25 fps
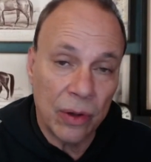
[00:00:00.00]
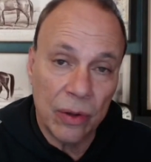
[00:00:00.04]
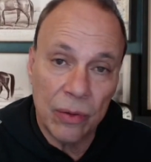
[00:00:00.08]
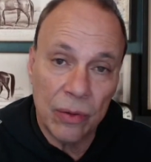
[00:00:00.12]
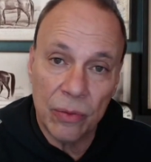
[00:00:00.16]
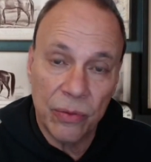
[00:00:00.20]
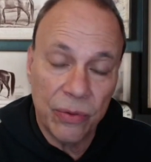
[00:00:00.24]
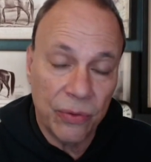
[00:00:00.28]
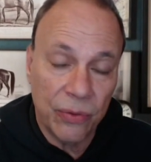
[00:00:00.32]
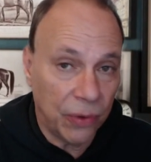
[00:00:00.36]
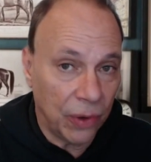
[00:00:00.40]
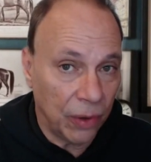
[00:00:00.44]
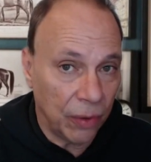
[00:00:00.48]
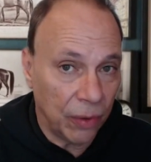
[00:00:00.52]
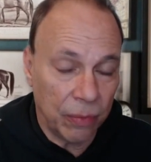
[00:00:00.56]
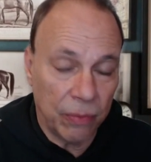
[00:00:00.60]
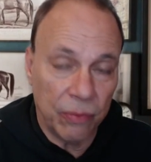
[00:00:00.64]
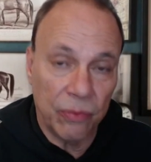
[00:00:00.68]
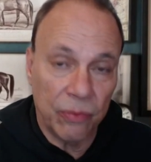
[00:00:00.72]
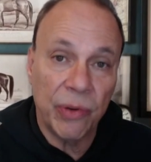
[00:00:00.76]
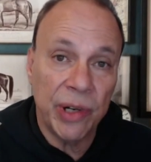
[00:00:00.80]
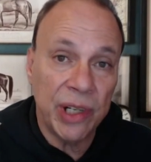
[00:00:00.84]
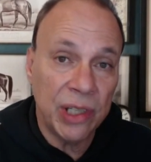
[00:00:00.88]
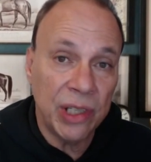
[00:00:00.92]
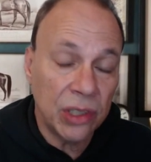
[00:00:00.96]
For
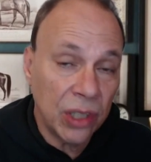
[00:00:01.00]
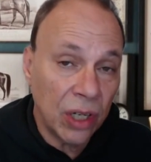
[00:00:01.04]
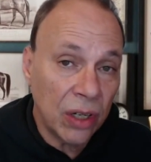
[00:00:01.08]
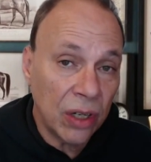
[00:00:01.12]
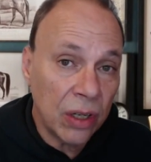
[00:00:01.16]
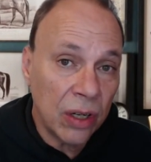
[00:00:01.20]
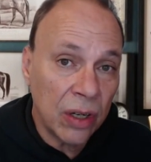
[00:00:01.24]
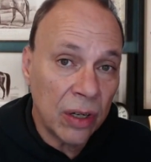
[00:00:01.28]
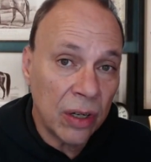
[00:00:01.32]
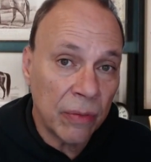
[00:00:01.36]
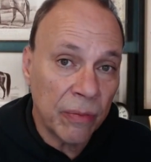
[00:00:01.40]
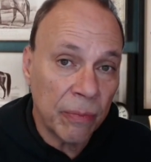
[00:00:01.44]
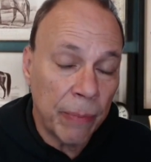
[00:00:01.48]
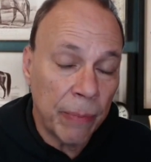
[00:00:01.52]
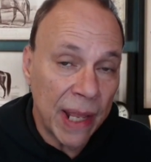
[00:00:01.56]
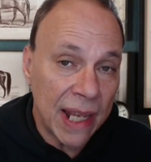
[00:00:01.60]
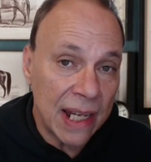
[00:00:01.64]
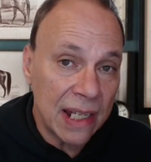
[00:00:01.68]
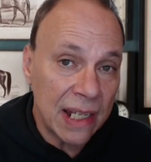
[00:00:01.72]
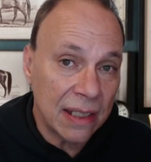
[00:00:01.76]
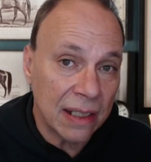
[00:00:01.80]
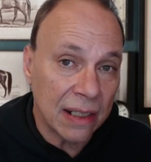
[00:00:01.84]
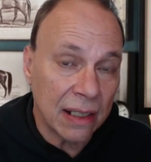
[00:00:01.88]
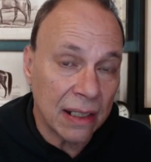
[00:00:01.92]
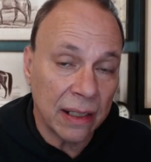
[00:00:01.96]
return
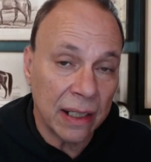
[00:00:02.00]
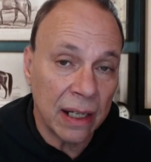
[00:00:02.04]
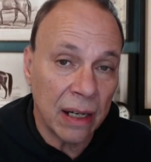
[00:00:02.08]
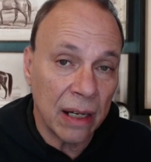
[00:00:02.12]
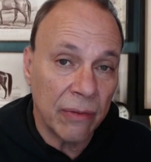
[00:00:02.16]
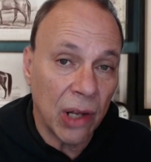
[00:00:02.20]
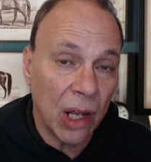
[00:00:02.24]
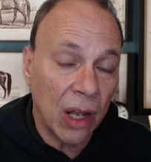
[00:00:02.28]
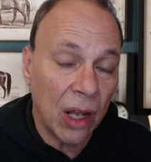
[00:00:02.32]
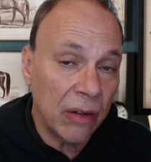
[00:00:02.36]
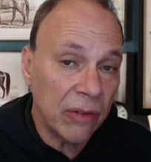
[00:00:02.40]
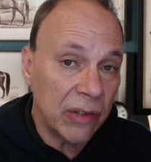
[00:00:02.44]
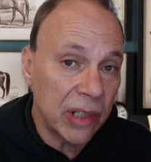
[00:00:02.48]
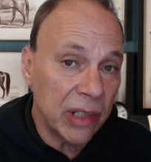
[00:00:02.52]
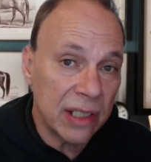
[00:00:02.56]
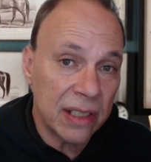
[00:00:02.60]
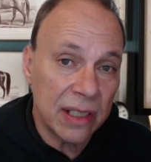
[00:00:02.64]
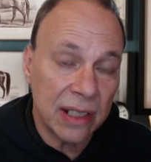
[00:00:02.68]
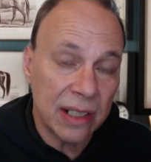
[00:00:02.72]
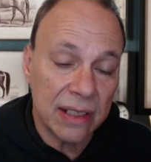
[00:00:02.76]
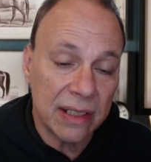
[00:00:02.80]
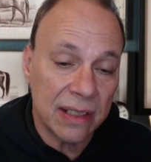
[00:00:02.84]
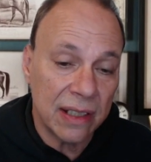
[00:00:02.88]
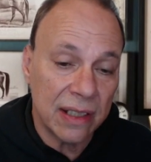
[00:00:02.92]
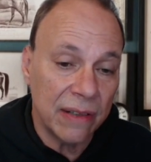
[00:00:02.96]
basically of
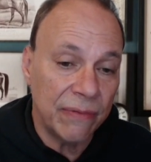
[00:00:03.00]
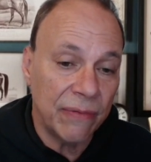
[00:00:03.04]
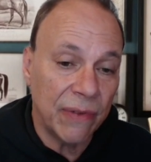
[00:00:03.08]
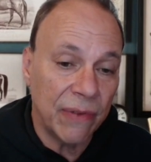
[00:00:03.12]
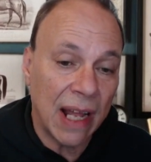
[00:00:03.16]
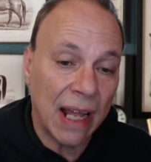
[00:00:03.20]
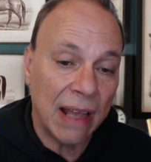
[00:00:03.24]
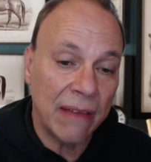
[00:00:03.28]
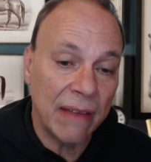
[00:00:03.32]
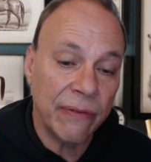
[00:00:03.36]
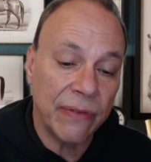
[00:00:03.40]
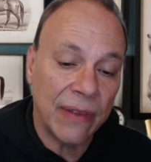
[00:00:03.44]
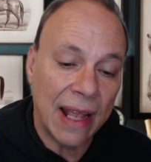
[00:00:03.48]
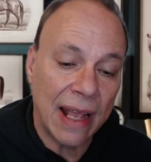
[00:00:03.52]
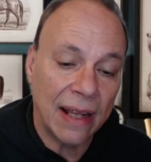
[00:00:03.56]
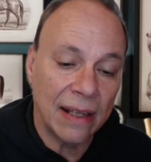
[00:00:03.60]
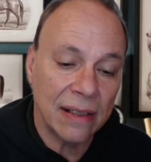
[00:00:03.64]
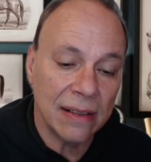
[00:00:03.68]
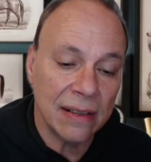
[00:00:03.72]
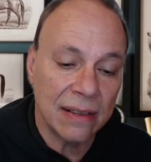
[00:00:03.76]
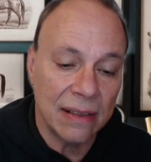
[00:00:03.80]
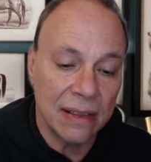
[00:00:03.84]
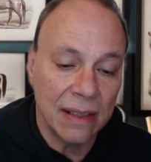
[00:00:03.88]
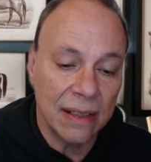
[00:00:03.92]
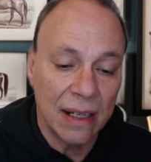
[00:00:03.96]

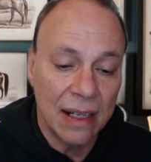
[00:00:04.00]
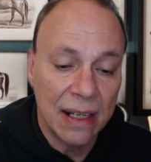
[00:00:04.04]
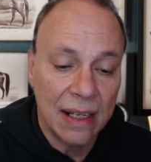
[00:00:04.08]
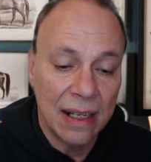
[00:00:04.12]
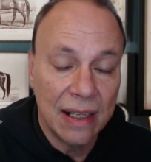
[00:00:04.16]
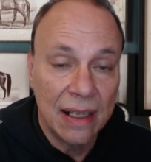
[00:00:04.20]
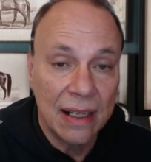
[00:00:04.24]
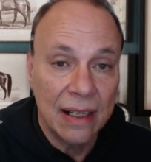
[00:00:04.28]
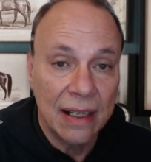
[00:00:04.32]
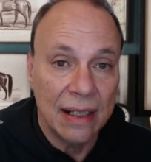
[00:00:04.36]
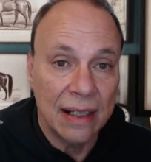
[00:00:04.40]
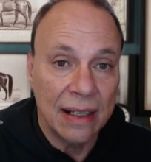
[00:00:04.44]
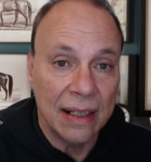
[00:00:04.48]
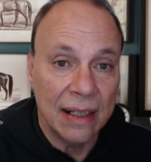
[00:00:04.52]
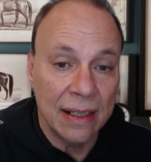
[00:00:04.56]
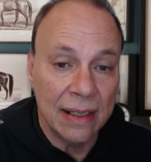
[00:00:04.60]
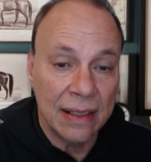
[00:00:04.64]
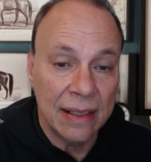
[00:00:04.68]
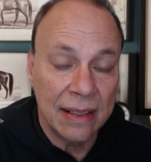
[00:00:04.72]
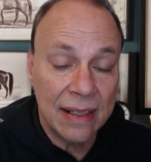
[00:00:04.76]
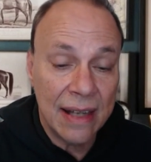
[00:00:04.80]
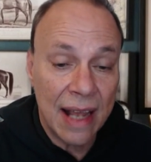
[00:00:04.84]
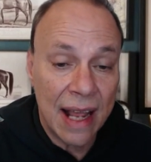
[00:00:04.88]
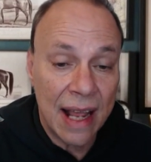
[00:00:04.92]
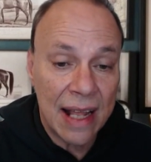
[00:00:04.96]

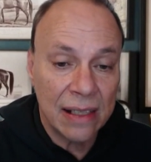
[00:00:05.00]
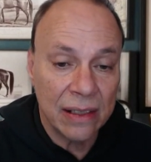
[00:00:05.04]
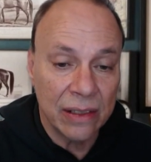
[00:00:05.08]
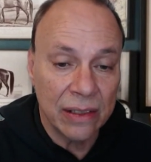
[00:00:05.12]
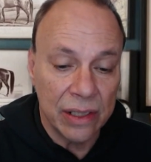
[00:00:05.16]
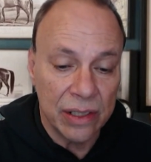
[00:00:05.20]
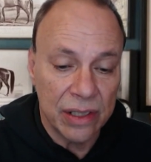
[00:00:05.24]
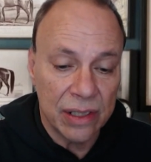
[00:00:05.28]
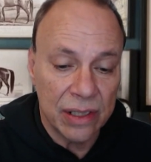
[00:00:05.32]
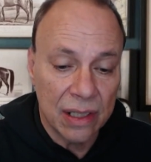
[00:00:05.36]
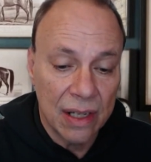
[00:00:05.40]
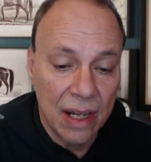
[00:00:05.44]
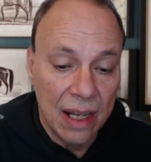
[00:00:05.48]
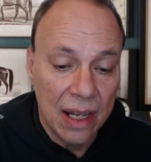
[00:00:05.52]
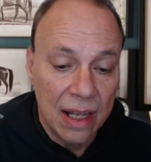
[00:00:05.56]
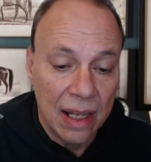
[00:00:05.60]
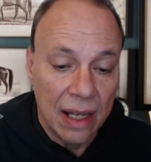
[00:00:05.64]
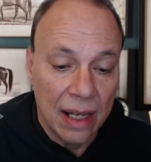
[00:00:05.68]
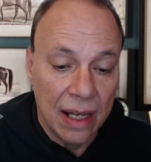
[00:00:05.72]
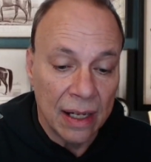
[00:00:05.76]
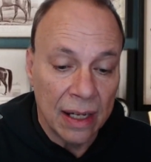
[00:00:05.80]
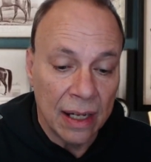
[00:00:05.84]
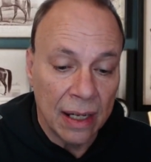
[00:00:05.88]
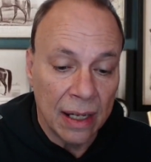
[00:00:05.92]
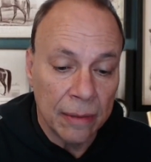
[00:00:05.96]

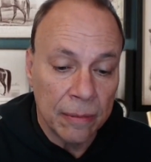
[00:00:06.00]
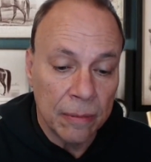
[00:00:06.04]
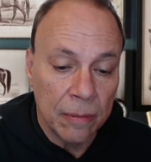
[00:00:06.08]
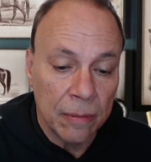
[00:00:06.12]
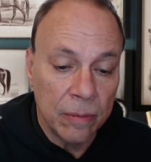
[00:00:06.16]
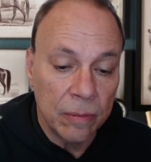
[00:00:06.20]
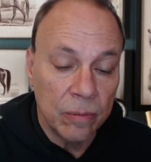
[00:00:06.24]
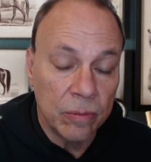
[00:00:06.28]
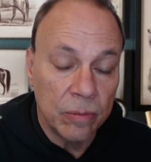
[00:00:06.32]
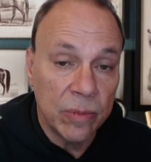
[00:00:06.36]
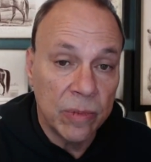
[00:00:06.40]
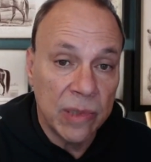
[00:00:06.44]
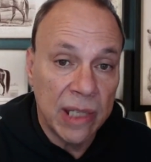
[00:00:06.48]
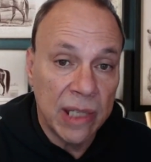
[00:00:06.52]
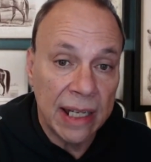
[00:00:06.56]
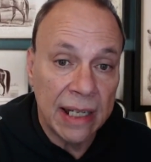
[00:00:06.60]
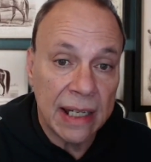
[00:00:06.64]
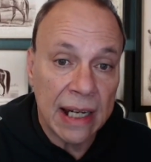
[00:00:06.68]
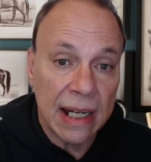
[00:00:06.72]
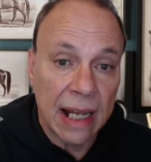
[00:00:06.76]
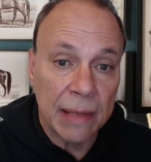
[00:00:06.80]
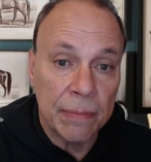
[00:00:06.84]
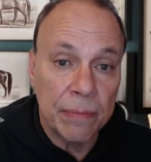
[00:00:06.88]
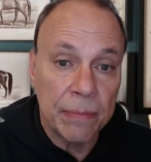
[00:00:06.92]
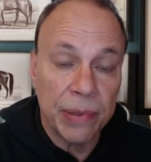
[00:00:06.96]
$165,000.
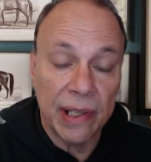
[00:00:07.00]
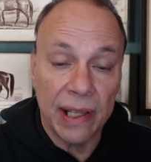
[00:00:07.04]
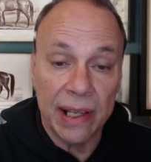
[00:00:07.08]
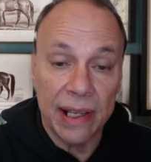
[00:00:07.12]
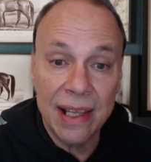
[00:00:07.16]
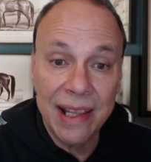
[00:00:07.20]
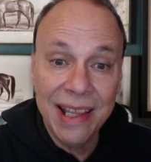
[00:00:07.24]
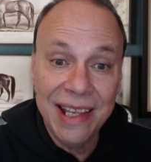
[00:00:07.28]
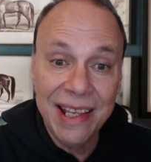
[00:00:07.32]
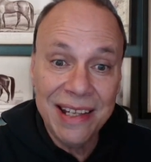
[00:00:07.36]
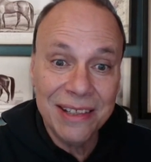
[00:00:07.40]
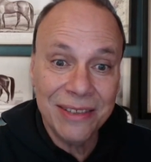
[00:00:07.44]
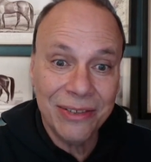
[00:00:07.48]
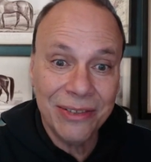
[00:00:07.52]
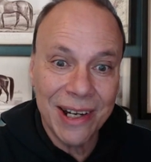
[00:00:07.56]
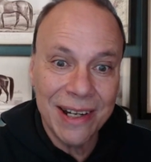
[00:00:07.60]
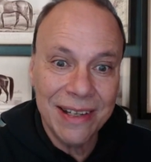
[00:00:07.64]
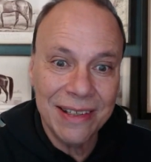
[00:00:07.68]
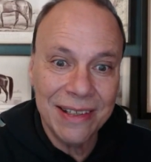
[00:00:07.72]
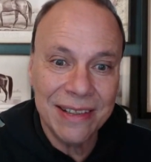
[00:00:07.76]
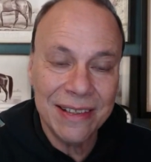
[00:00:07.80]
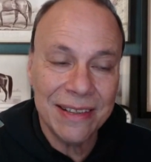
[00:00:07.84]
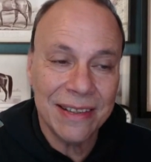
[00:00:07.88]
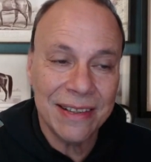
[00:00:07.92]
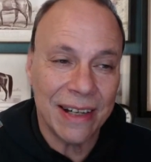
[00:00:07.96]
Did I play these
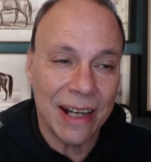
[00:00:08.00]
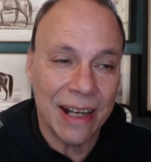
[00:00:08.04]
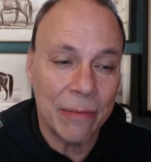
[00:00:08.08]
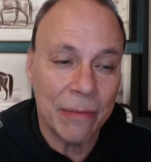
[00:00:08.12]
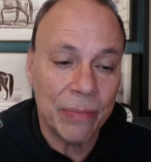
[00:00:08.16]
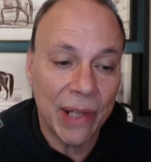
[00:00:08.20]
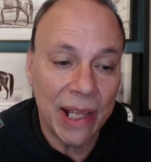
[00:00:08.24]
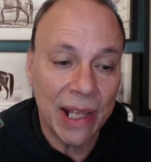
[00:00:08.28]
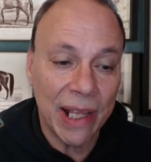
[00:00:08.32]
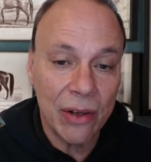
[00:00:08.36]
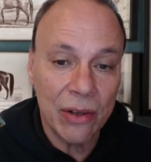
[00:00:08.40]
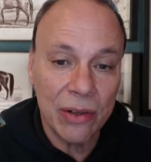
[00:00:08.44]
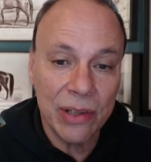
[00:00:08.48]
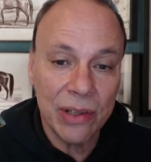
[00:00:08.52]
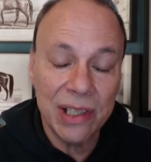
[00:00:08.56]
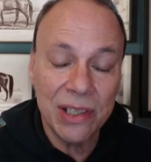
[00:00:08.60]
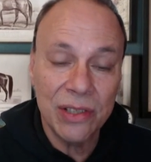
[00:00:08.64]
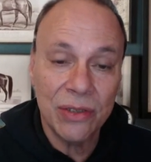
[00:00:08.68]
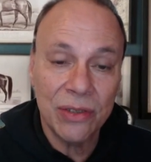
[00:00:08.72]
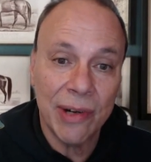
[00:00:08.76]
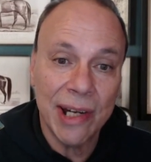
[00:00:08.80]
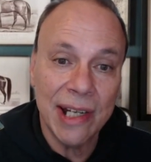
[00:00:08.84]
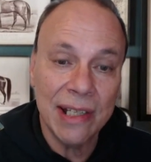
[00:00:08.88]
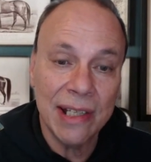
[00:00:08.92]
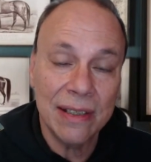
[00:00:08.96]
races? Did I play all
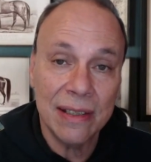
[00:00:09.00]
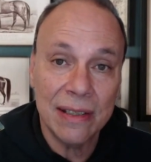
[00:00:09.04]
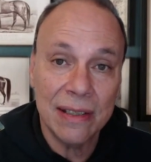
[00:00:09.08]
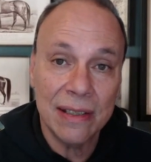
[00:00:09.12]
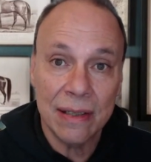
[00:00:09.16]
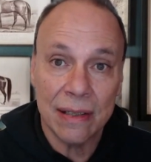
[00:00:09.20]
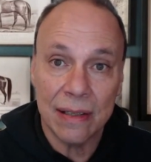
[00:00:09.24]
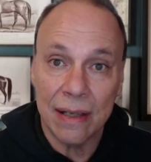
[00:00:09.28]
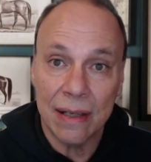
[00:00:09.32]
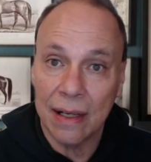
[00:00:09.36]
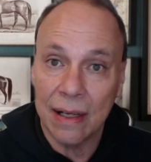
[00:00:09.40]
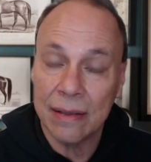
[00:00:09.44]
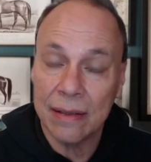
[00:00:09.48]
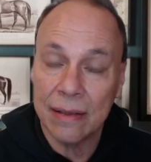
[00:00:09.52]
these races?